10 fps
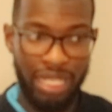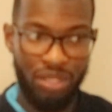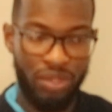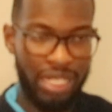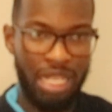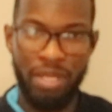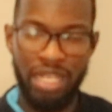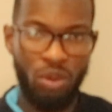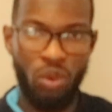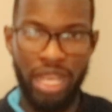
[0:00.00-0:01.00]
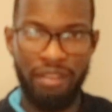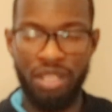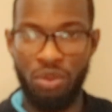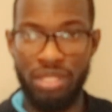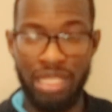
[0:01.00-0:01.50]
Like, you can label it
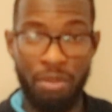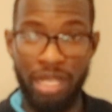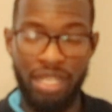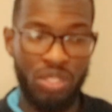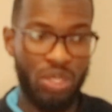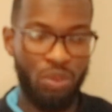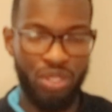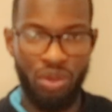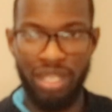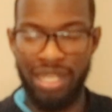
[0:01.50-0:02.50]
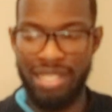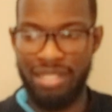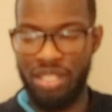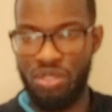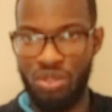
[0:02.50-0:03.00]
whatever you want to label it. So when you're
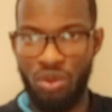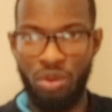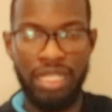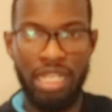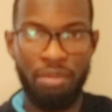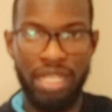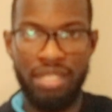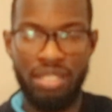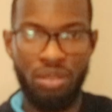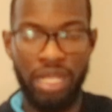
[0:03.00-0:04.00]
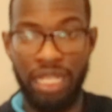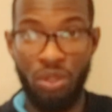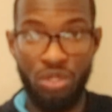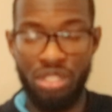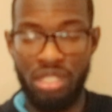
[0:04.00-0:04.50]
organizing it to your database like
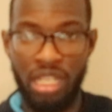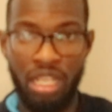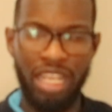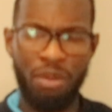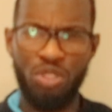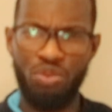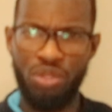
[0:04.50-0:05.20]
Notion, it helps to